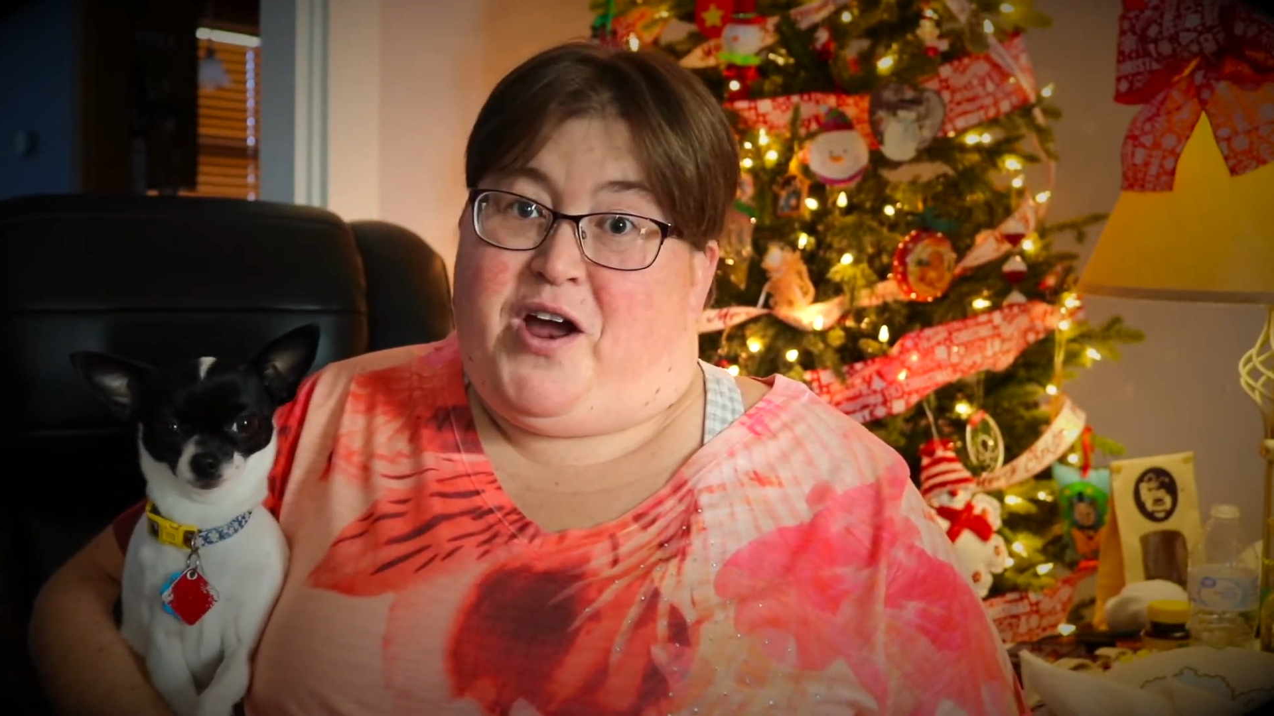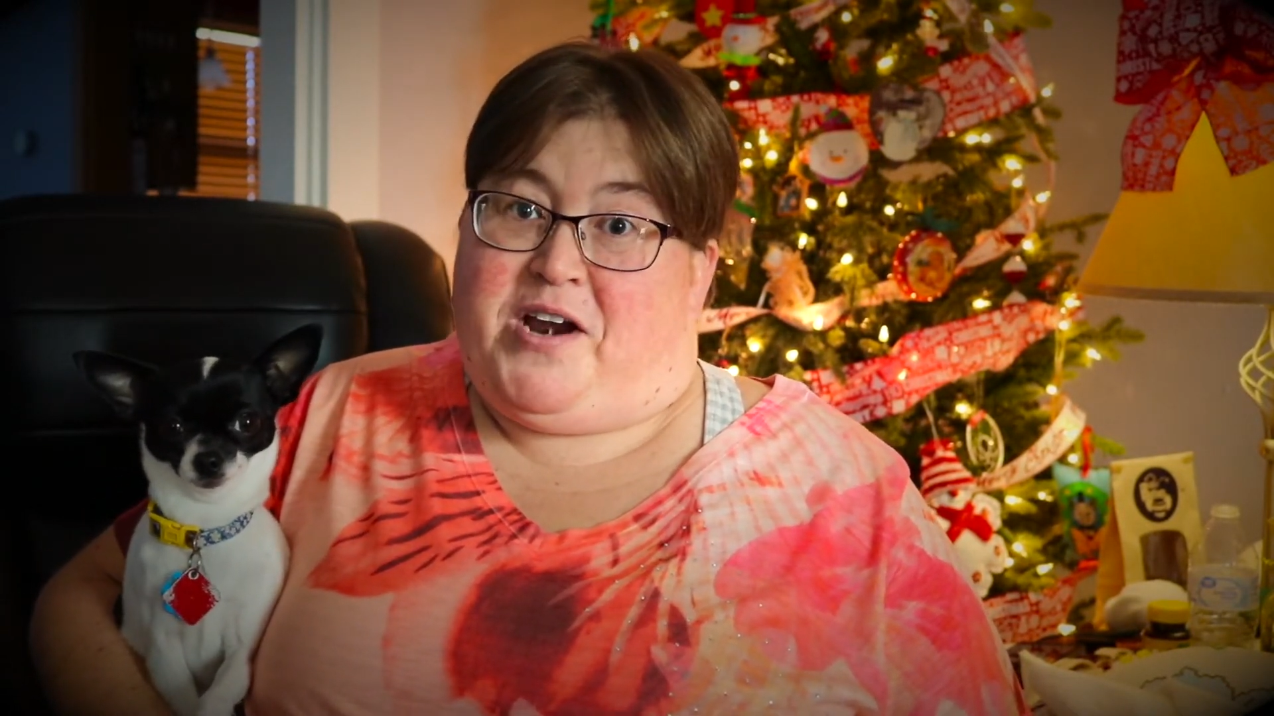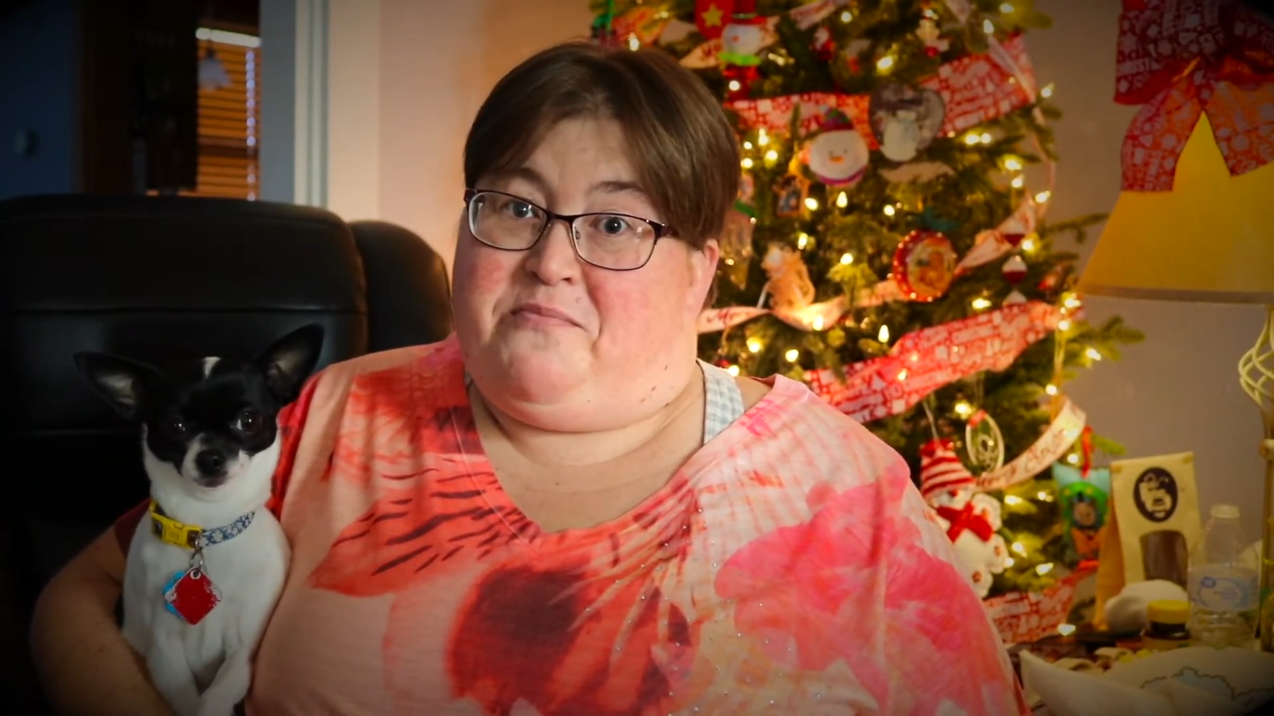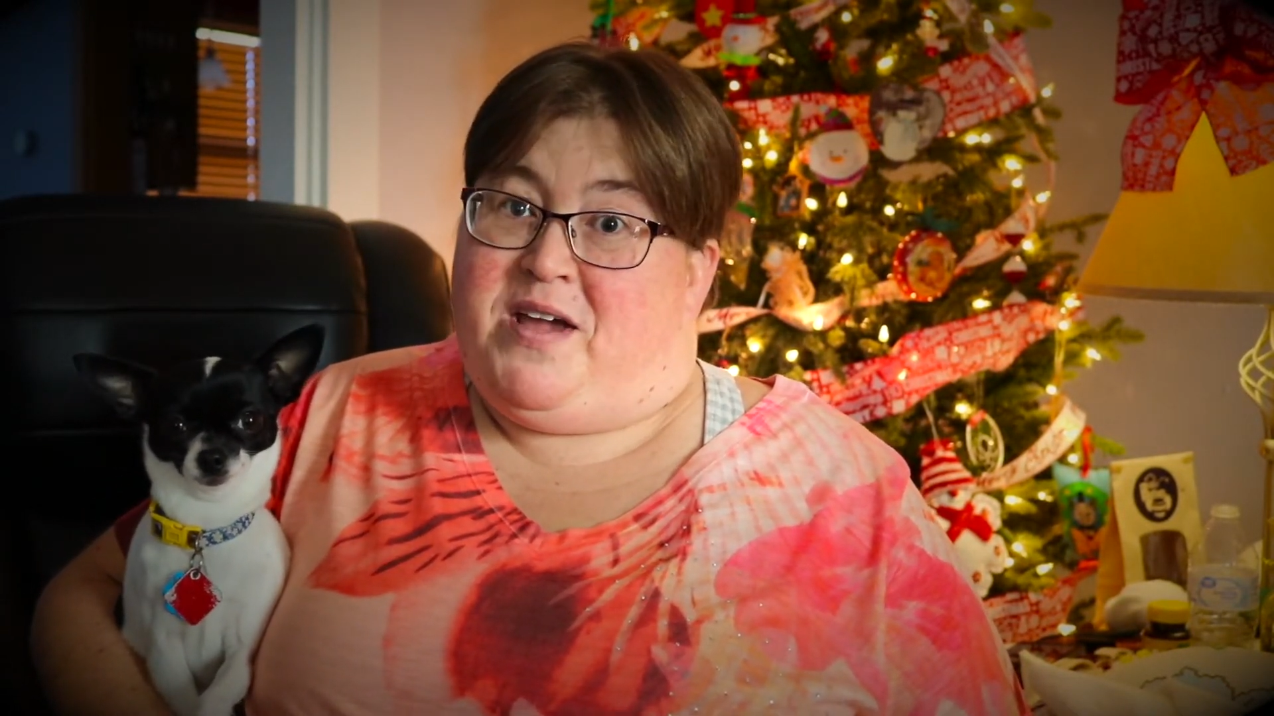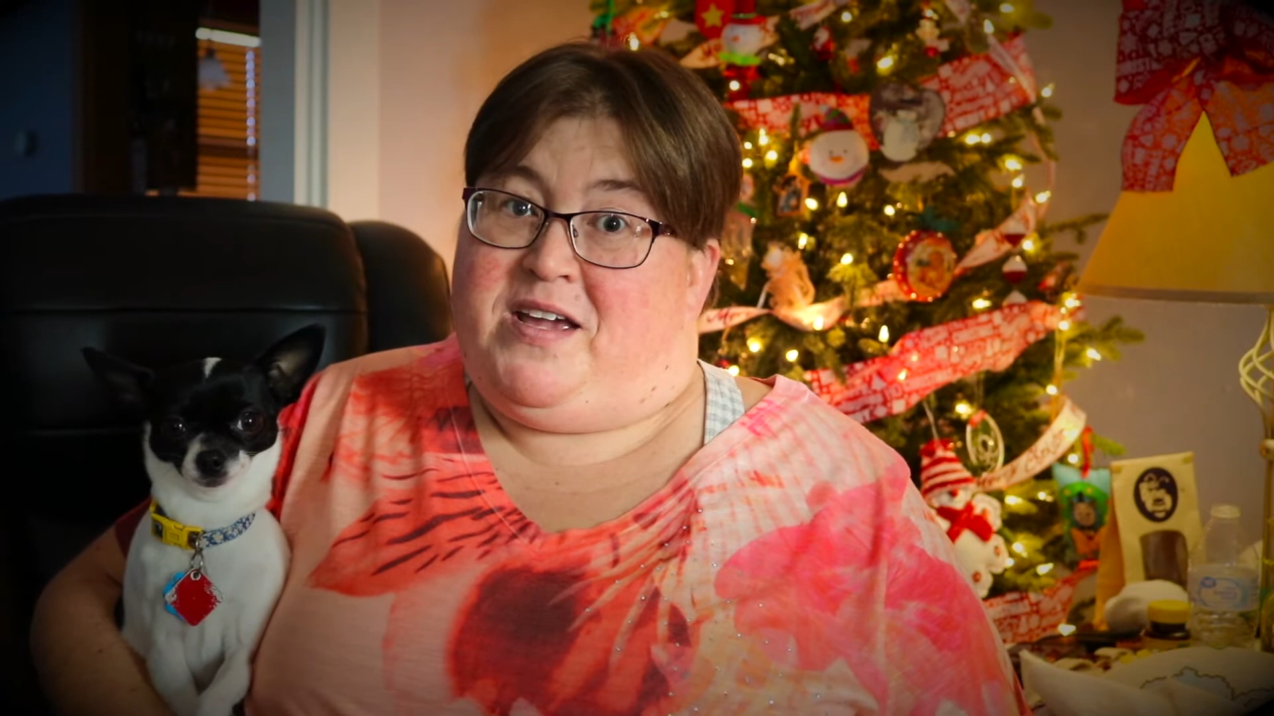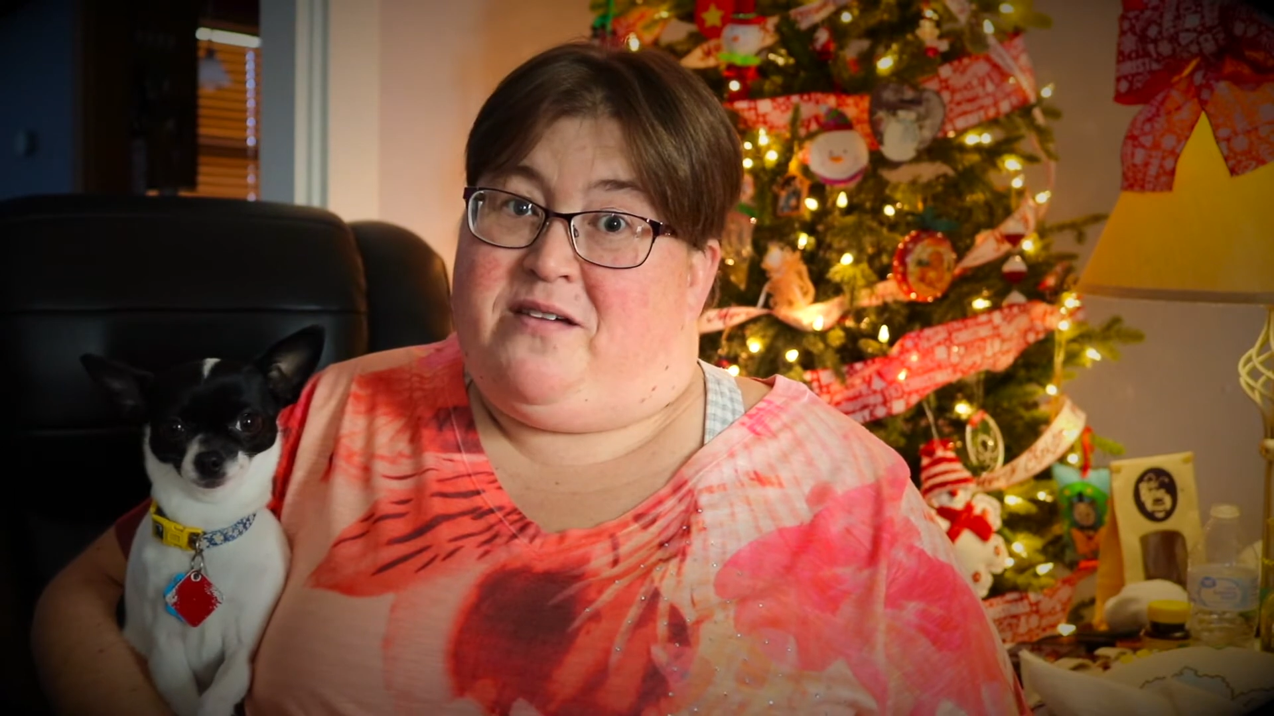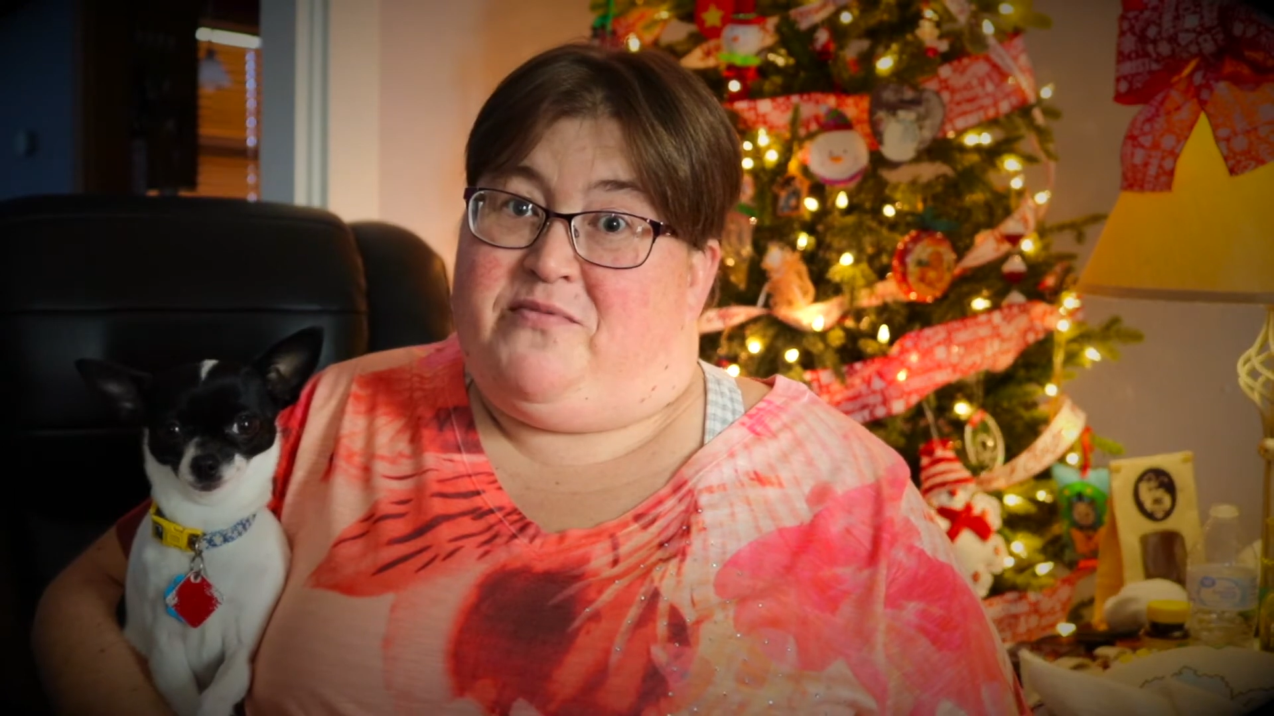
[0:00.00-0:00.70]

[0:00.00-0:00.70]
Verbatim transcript: how to make it,